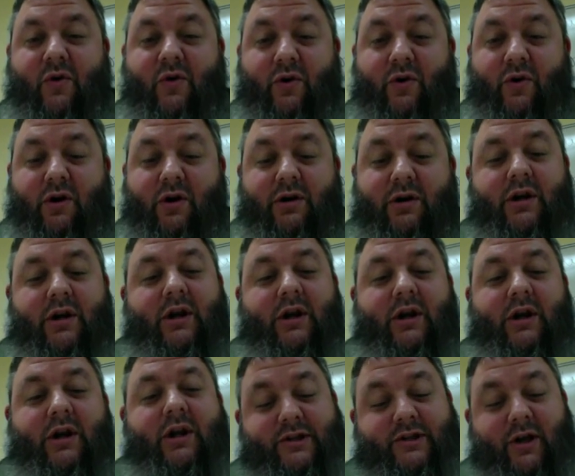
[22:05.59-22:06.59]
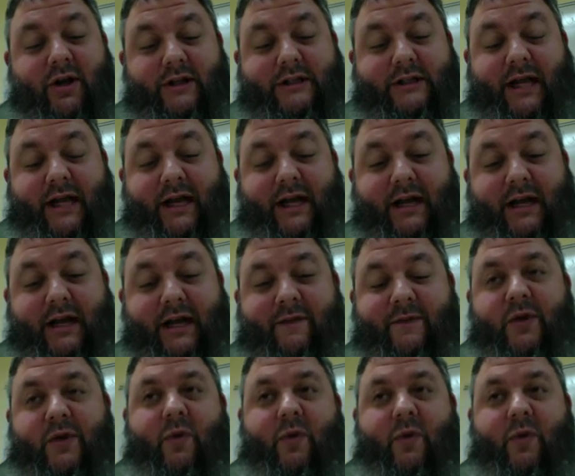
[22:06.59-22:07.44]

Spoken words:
or like Dawn said, if